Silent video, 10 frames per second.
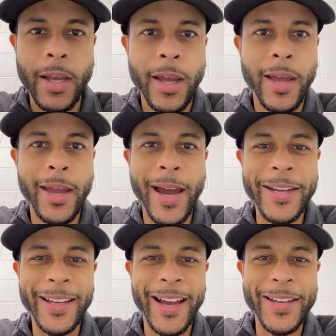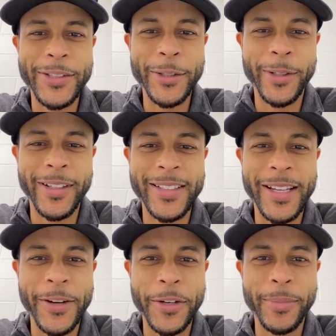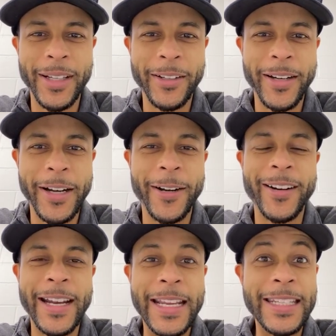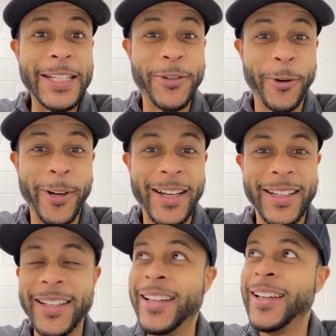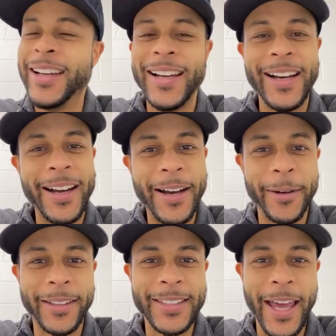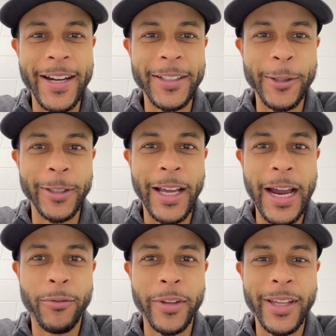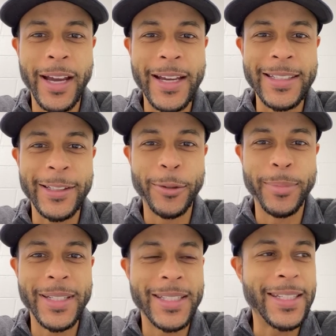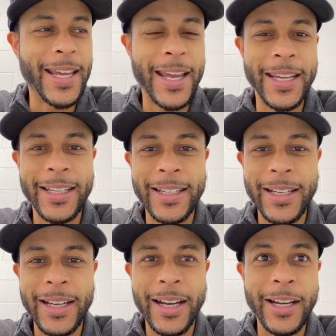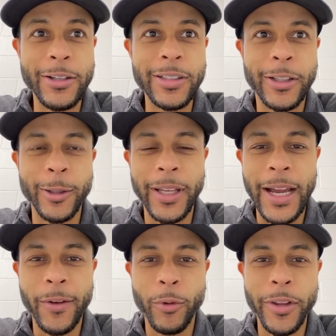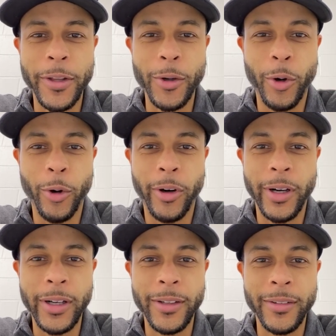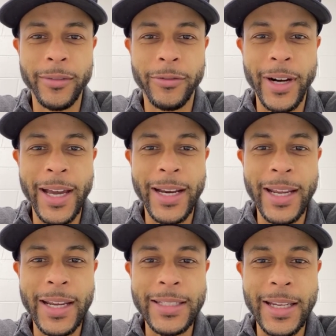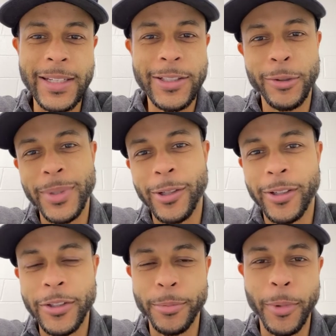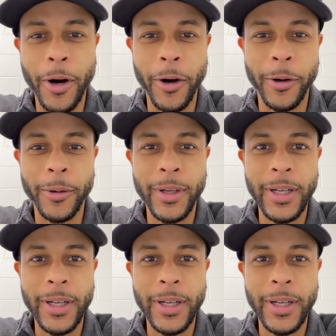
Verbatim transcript: Hey, how you guys doing? André Butler here in Detroit. Uh, excited to go live with you guys a little bit today. I usually go live with you on Fridays, and I'll still be on tomorrow.